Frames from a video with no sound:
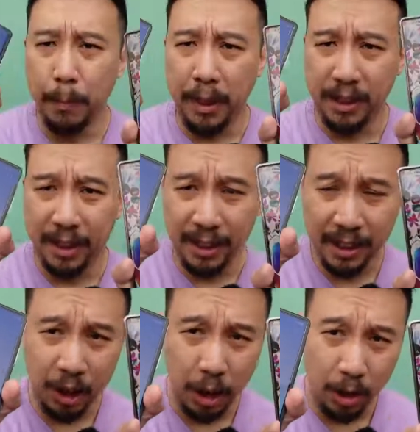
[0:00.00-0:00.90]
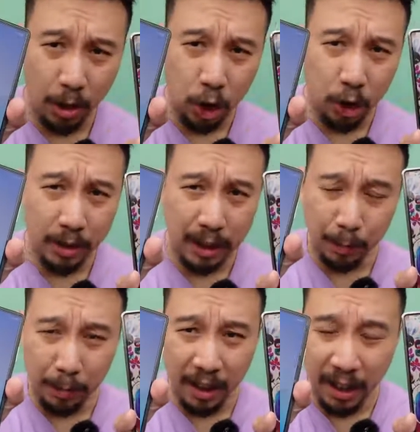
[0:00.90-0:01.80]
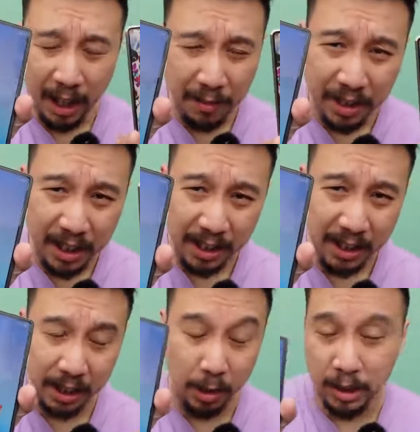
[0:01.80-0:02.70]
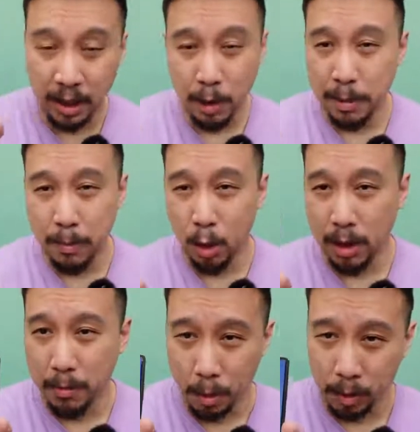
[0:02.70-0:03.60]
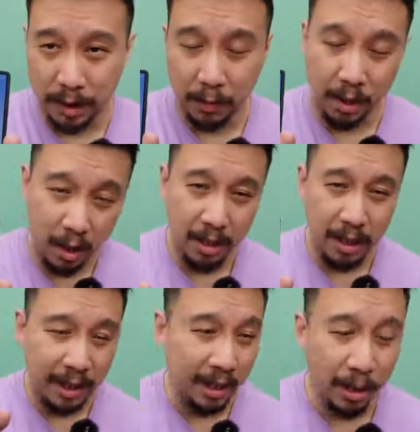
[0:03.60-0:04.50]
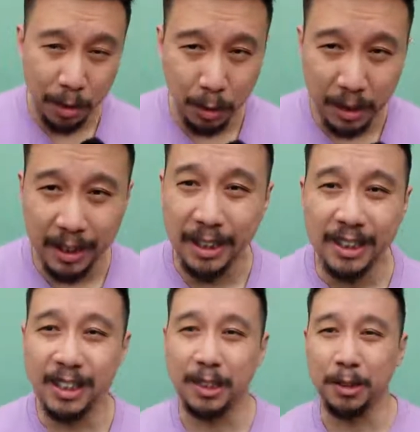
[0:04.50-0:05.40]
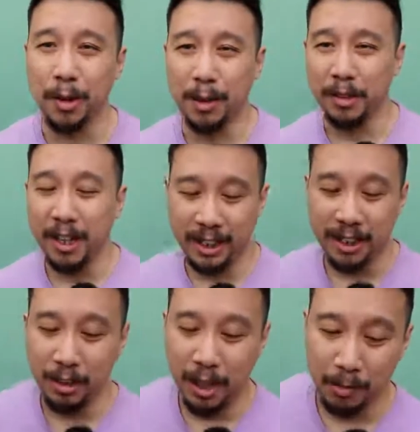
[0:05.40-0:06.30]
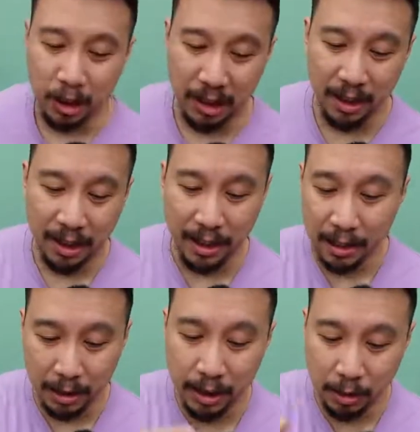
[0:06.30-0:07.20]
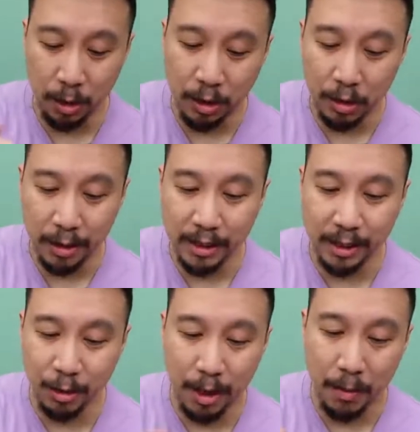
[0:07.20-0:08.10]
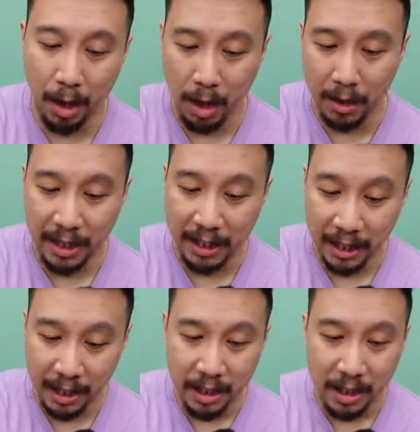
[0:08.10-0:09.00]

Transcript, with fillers: Now because this is such a larger display, everything just looks a little bit more immersive on it, including Instagram. You guys know how much I like scrolling through Instagram on a